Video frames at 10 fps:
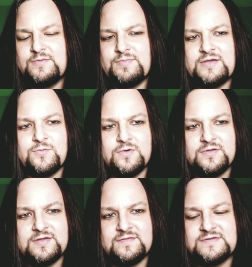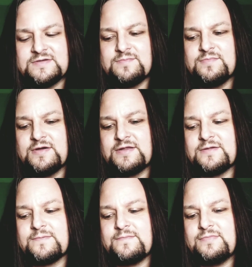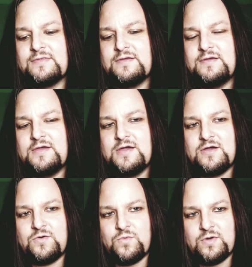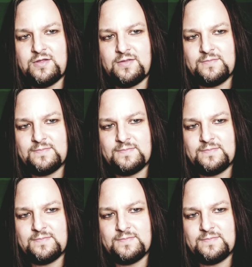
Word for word: being worthy of somebody? Well,